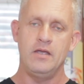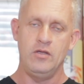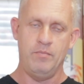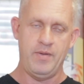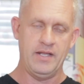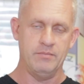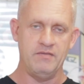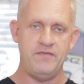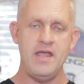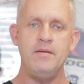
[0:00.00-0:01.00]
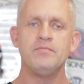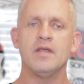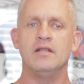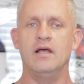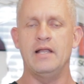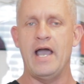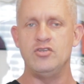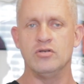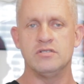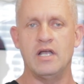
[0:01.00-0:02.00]
You pay them the fee, they'll add
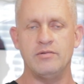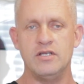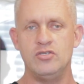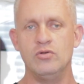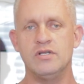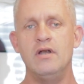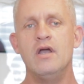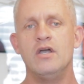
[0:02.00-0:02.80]
you as an authorized user,